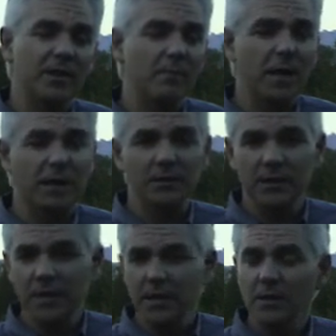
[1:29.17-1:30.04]
They
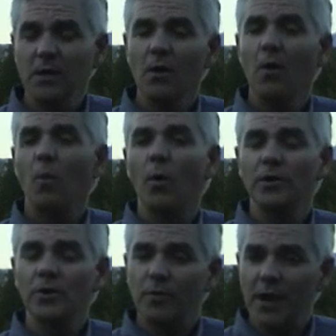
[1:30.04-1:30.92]
might lean
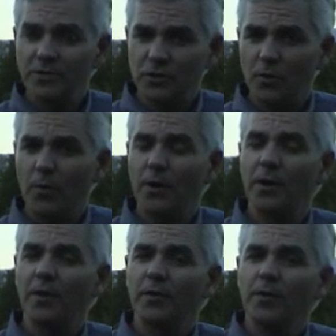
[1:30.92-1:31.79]
one direction or
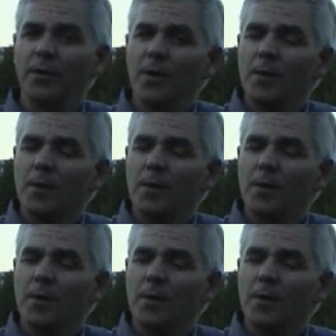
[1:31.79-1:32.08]
another,